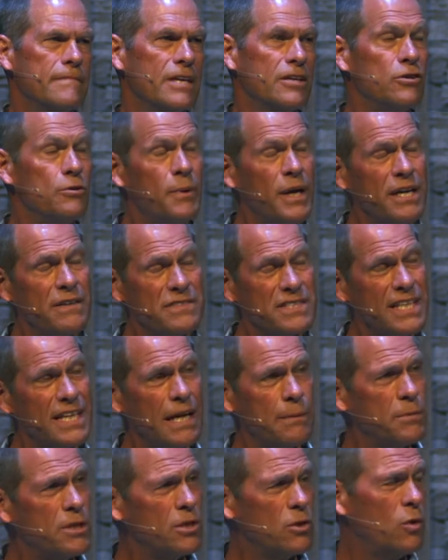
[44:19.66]
You may have said,
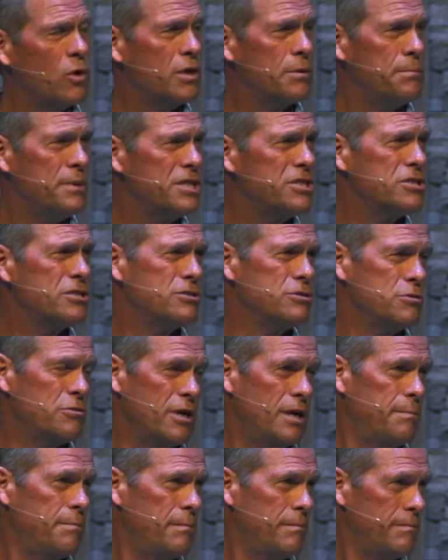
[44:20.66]
I'm going to go on a mission
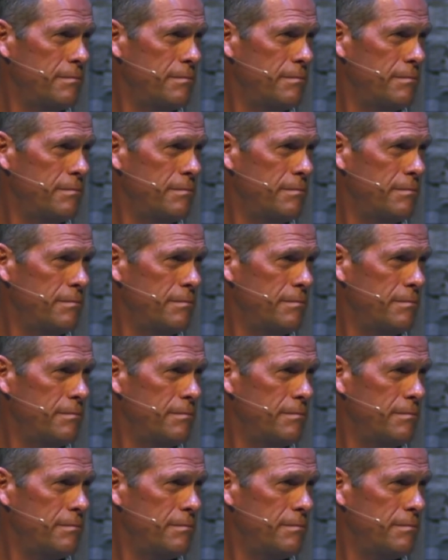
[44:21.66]
trip.